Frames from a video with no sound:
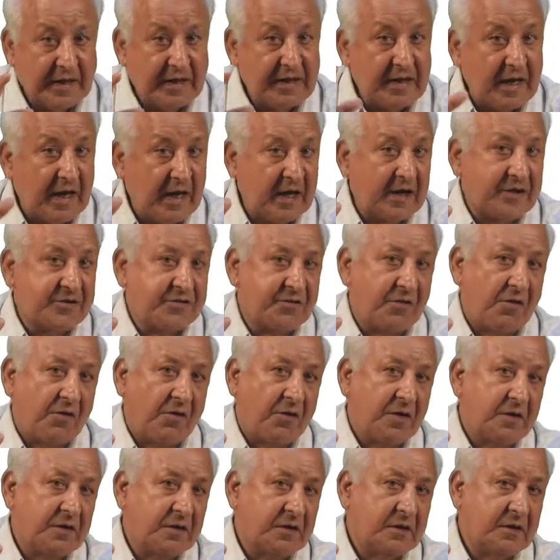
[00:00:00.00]
an
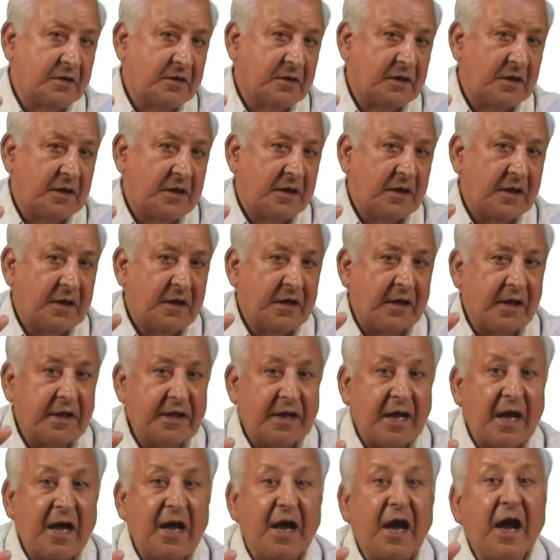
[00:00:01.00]
electron
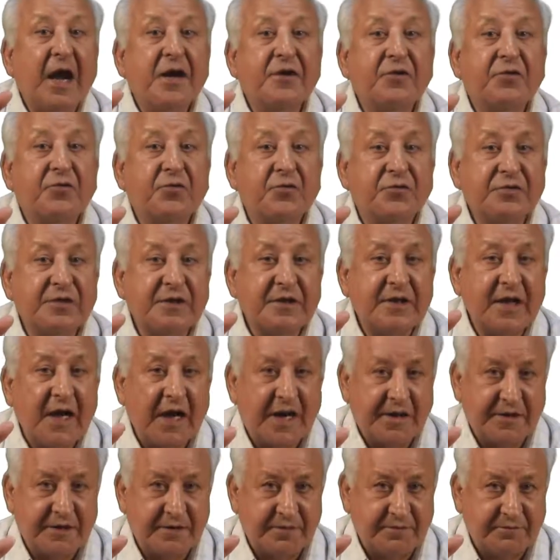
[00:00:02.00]
in a hydrogen
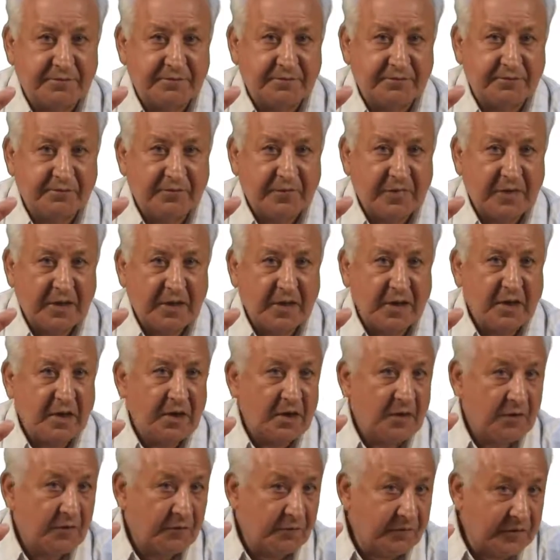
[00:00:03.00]
atom
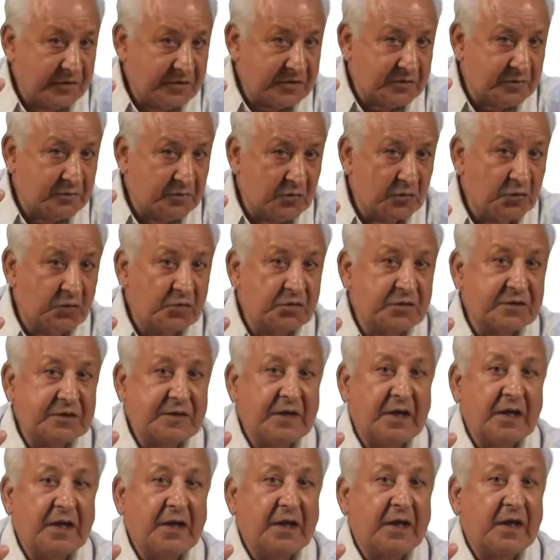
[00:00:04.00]
which
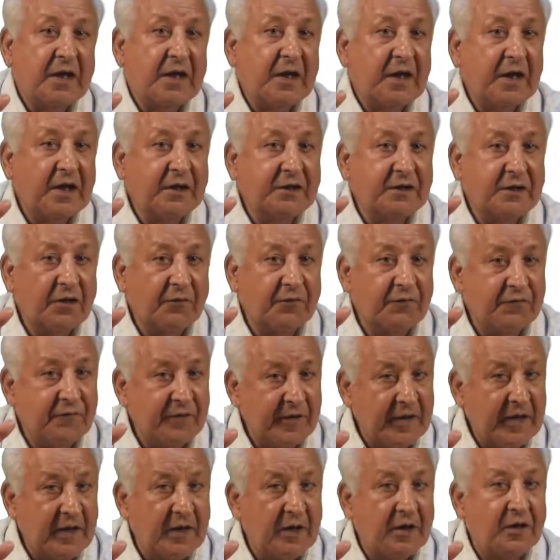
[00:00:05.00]
moves in the
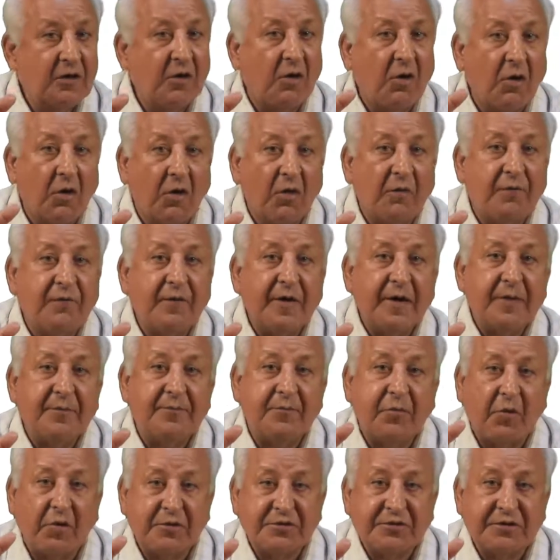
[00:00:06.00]
field of a
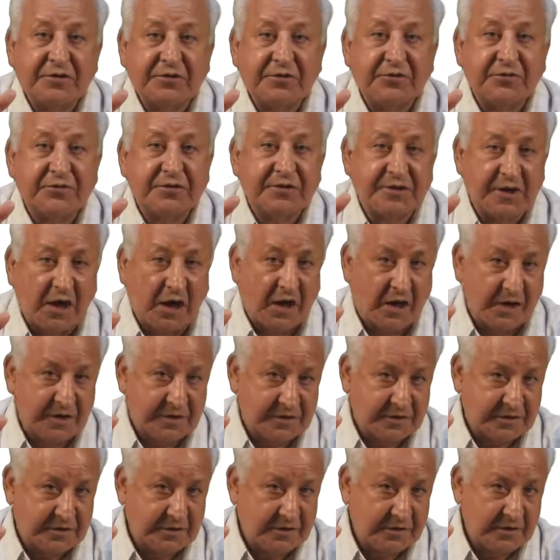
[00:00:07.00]
positive
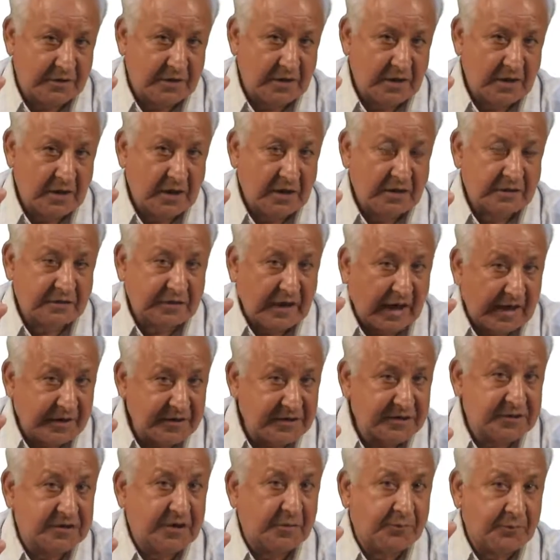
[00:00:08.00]
charge,
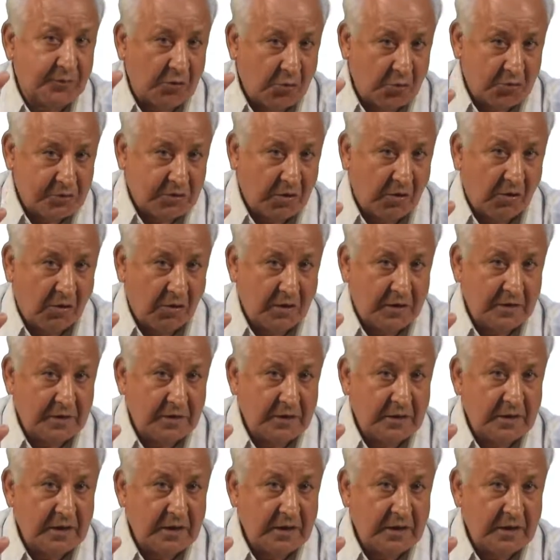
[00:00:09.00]
that is the proton,